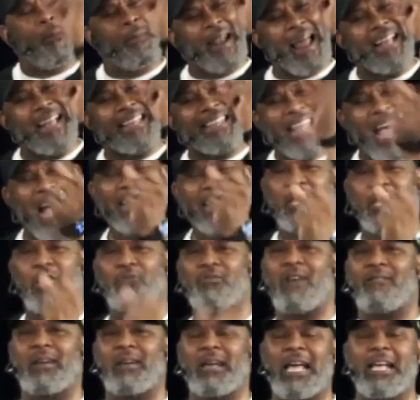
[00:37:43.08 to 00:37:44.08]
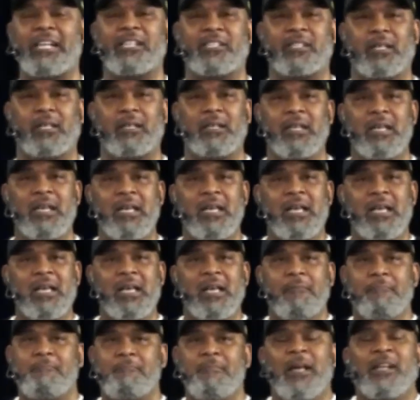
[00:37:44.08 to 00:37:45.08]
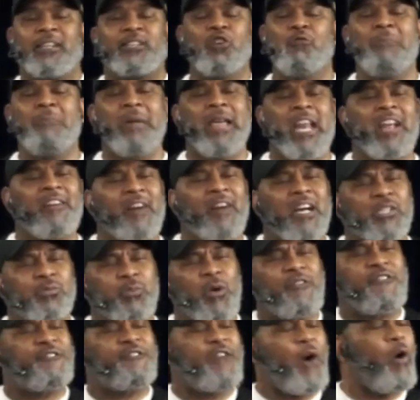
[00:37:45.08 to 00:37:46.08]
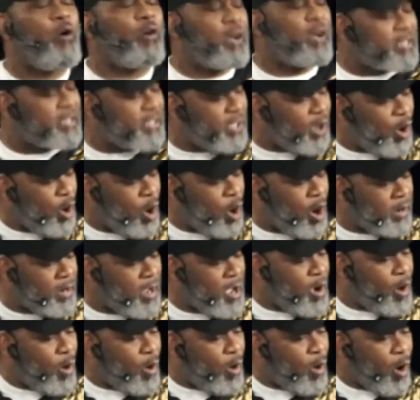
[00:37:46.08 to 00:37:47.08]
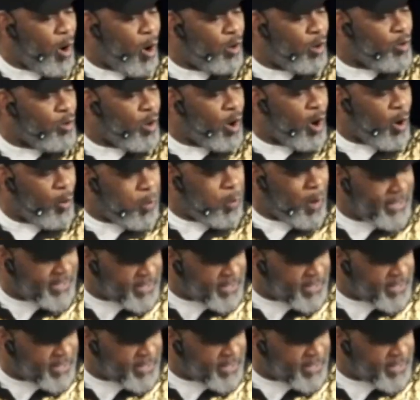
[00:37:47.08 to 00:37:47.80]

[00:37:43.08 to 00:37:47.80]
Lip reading: I got the revelation. Too many of us, we focus on what's